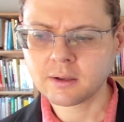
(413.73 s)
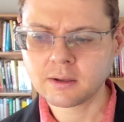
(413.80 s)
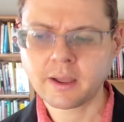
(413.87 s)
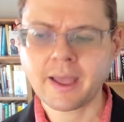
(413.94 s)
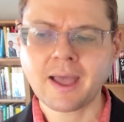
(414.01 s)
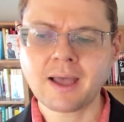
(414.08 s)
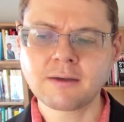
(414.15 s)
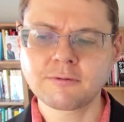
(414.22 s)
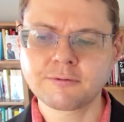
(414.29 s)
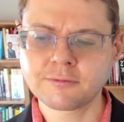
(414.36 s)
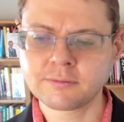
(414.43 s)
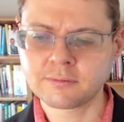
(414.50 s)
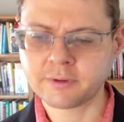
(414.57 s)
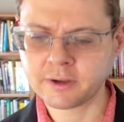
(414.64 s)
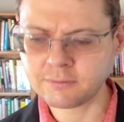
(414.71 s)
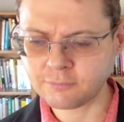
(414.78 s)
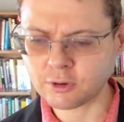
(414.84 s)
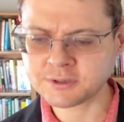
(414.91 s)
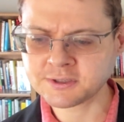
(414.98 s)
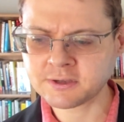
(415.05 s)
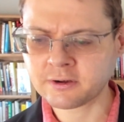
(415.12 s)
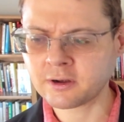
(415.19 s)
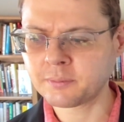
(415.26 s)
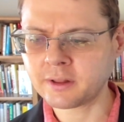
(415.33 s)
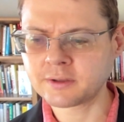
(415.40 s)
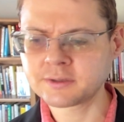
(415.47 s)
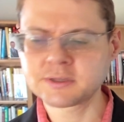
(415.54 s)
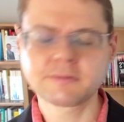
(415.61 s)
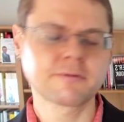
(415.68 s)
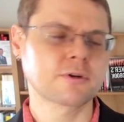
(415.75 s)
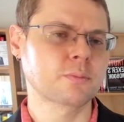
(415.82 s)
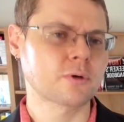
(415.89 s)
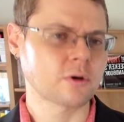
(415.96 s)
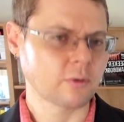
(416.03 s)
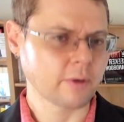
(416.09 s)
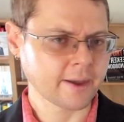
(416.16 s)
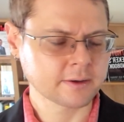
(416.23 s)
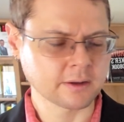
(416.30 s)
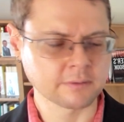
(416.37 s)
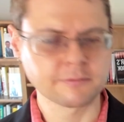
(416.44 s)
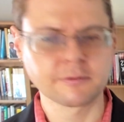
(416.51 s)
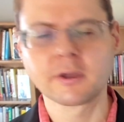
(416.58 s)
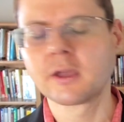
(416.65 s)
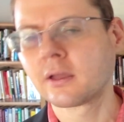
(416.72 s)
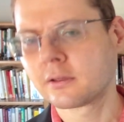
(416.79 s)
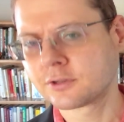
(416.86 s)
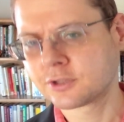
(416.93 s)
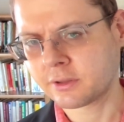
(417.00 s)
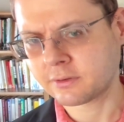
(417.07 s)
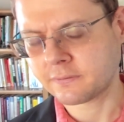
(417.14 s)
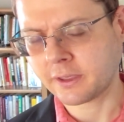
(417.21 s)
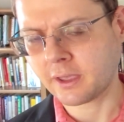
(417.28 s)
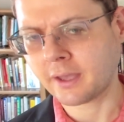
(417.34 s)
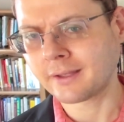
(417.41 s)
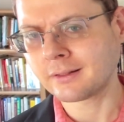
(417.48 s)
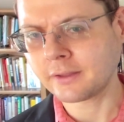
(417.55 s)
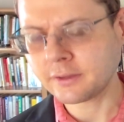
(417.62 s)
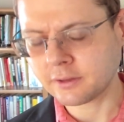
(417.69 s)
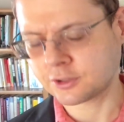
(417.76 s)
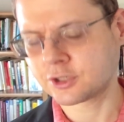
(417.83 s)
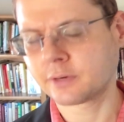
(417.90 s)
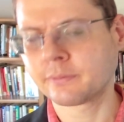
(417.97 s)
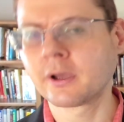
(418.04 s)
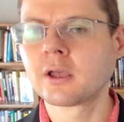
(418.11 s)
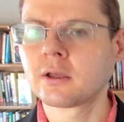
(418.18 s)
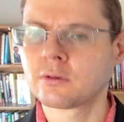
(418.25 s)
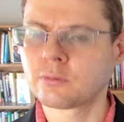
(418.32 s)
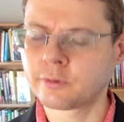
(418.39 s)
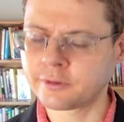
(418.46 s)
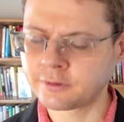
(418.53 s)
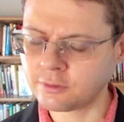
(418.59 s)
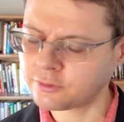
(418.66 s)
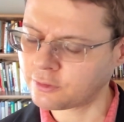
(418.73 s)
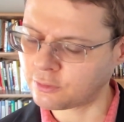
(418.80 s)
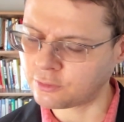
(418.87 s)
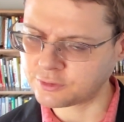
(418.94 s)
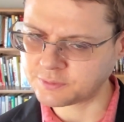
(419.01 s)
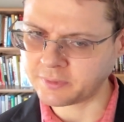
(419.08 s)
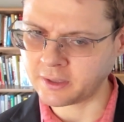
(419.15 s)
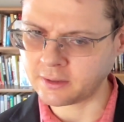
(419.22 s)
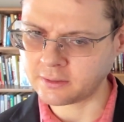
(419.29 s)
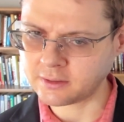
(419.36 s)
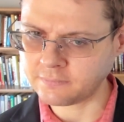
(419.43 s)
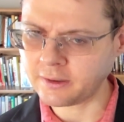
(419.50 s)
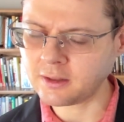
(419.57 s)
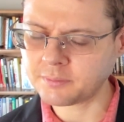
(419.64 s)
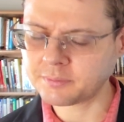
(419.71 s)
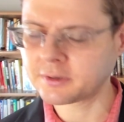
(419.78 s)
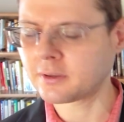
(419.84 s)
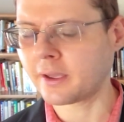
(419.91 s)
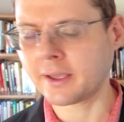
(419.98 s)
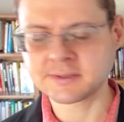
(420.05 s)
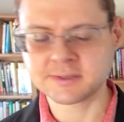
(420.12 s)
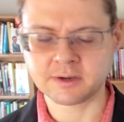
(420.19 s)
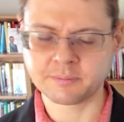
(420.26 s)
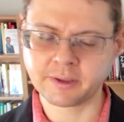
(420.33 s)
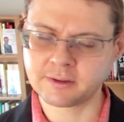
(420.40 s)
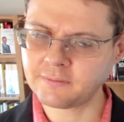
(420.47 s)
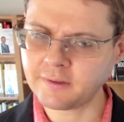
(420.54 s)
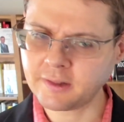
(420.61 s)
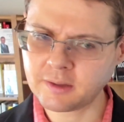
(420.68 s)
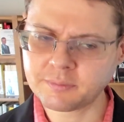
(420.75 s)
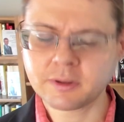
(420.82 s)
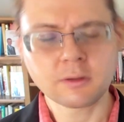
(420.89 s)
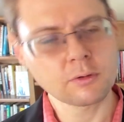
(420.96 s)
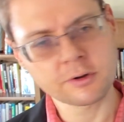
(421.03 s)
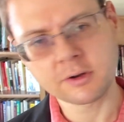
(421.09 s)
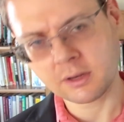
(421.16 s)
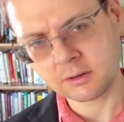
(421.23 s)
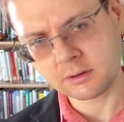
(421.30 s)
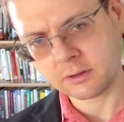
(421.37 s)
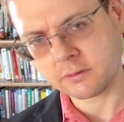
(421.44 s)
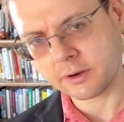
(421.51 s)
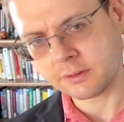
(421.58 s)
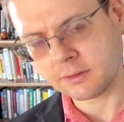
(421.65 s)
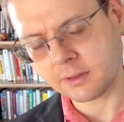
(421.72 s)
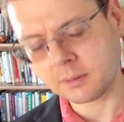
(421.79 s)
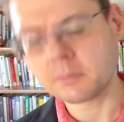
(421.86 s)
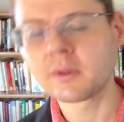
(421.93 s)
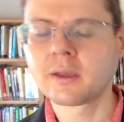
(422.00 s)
Have reinforced credibility for proactive generative AI leadership with new tools being developed. As they're being developed, you can integrate them